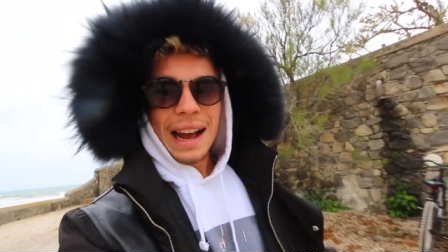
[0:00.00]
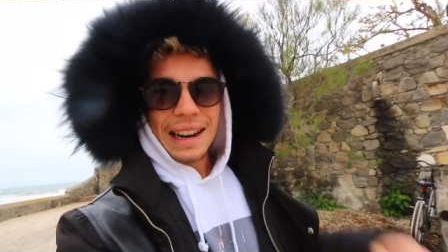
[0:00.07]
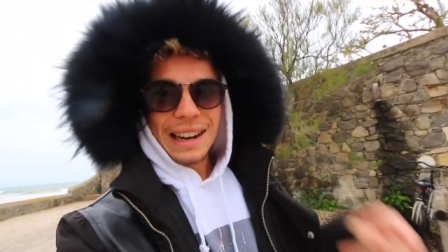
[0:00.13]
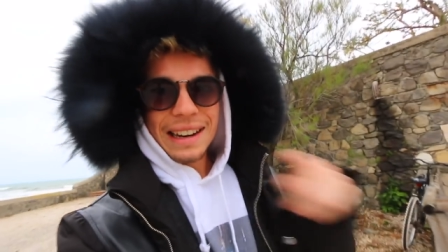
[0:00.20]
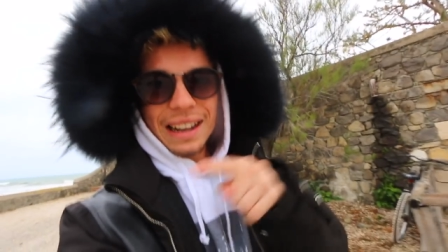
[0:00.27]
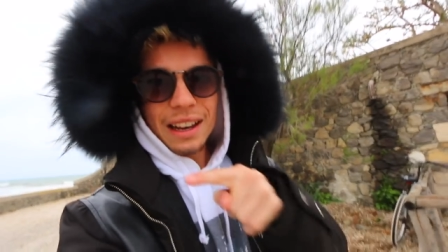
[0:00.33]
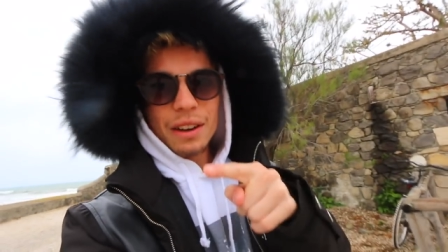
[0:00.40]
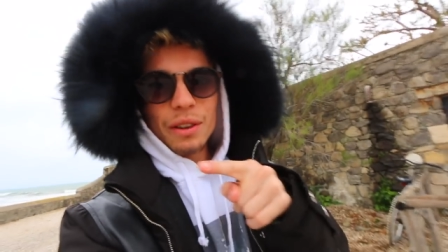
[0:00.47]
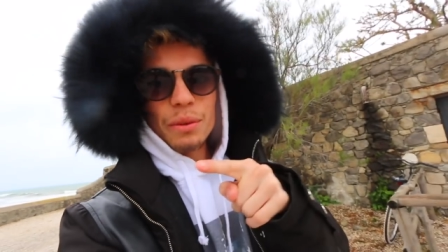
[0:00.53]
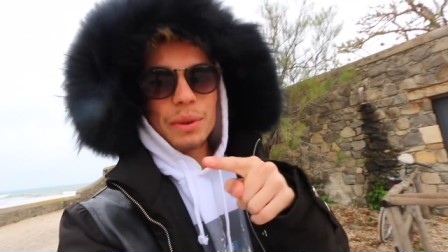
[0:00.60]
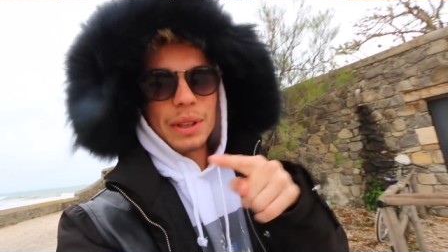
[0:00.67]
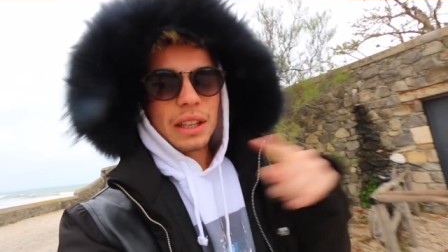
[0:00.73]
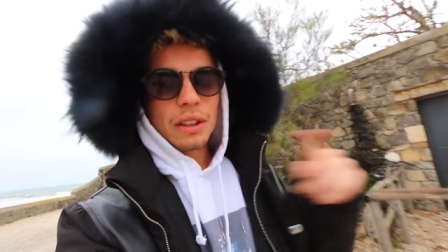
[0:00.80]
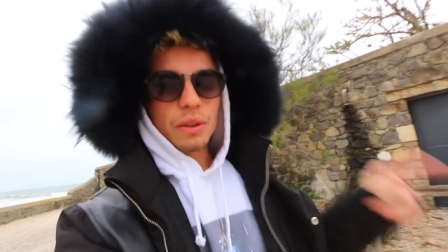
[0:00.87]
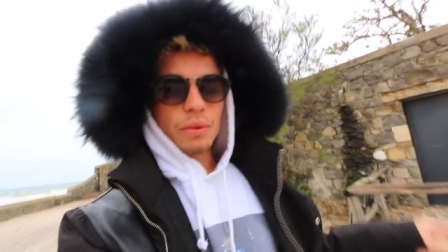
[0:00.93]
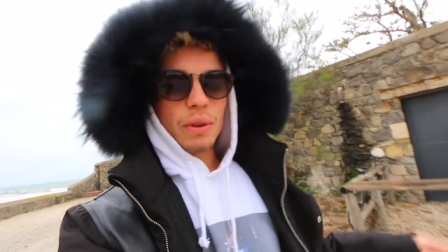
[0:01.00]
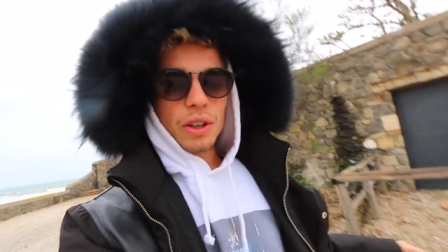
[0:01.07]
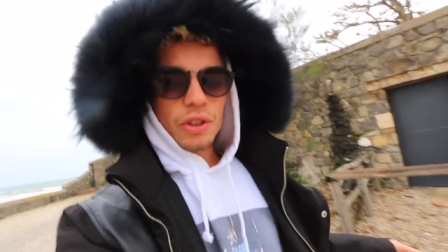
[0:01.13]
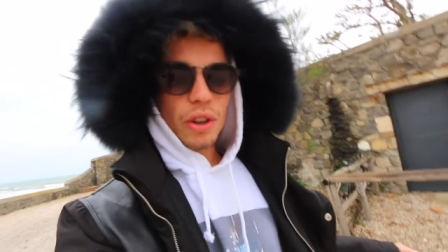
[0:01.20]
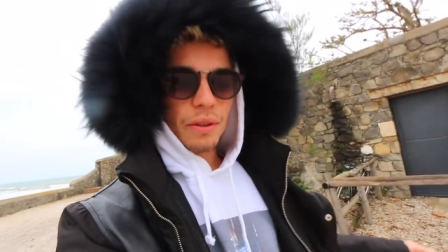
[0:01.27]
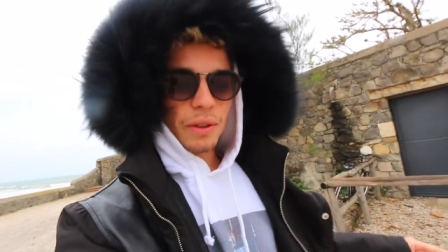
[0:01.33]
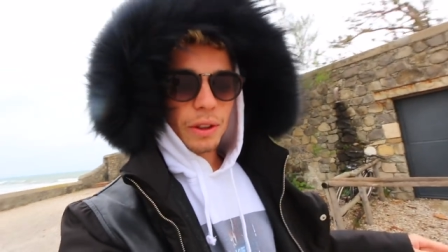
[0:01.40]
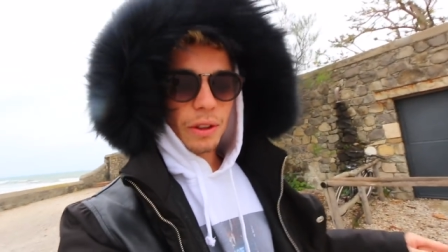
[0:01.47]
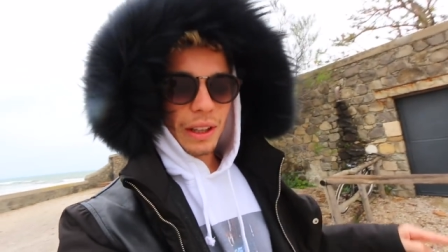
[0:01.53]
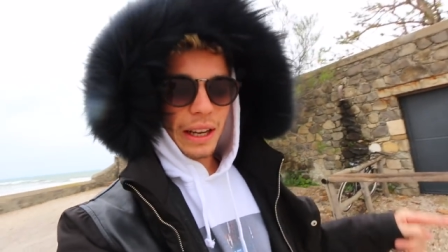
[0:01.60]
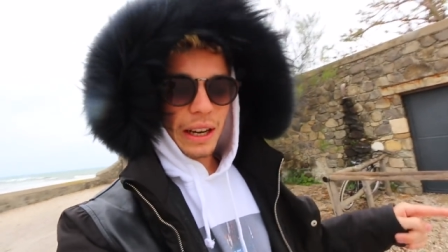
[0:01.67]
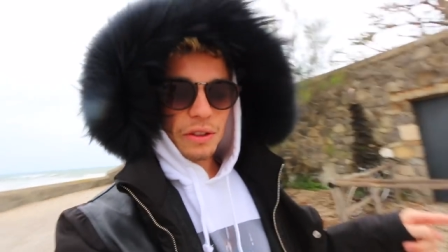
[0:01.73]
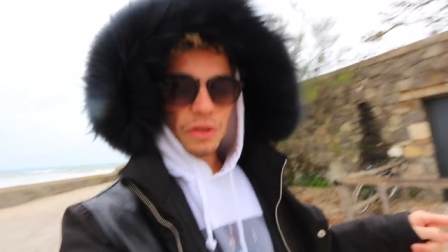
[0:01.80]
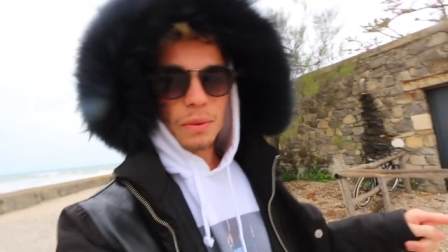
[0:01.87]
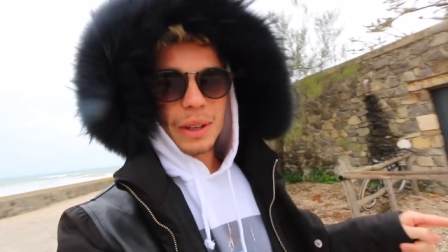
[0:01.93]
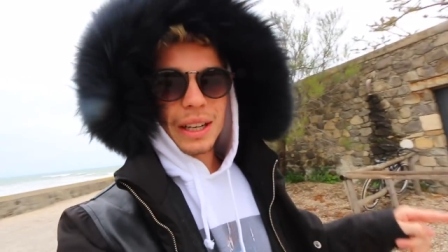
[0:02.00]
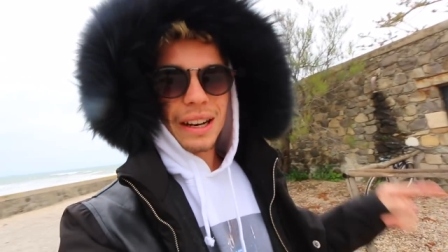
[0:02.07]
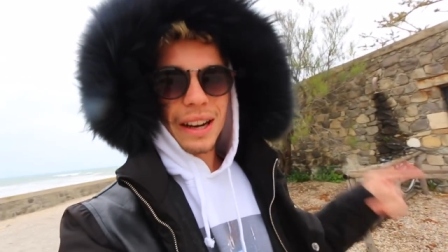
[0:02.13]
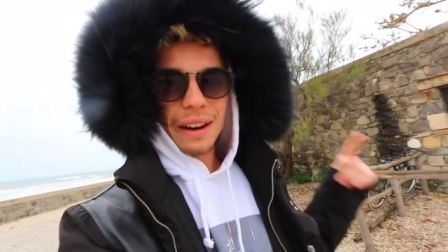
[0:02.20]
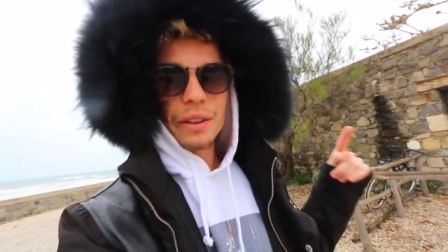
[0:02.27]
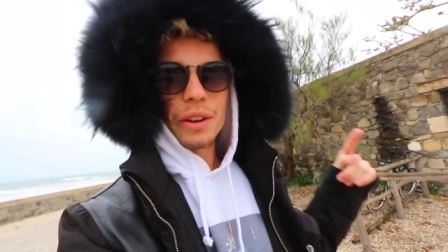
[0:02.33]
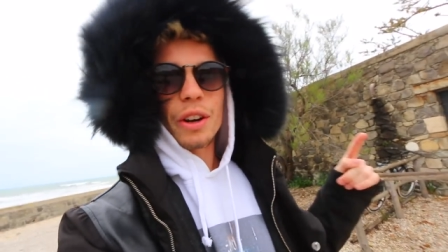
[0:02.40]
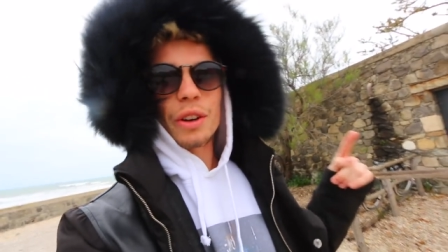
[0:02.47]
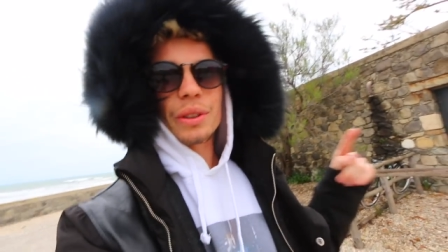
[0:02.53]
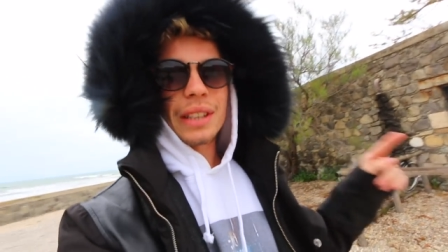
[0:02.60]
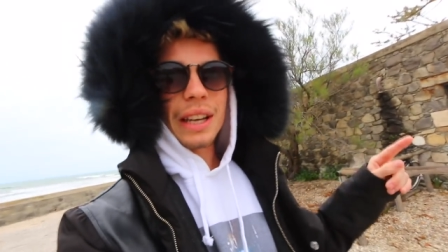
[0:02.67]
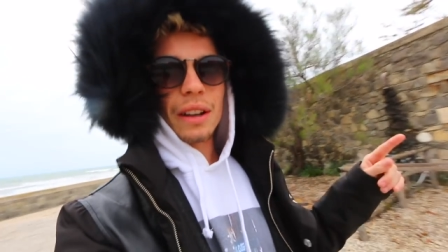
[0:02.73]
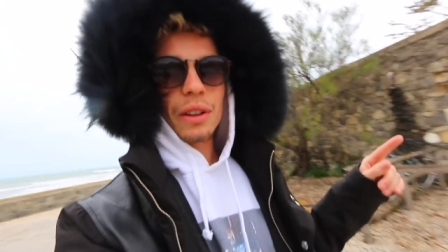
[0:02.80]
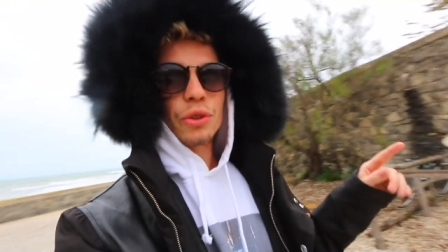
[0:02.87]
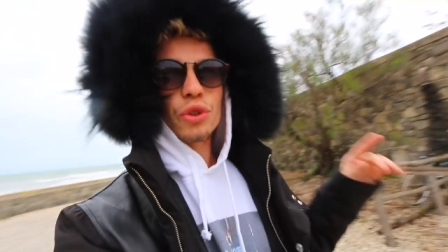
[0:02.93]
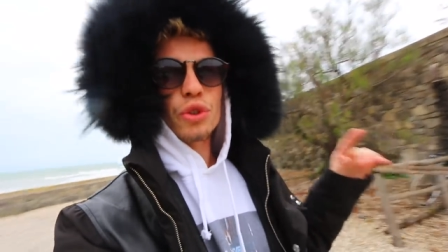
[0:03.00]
and now we need to rush over to the actual McLaren hotel.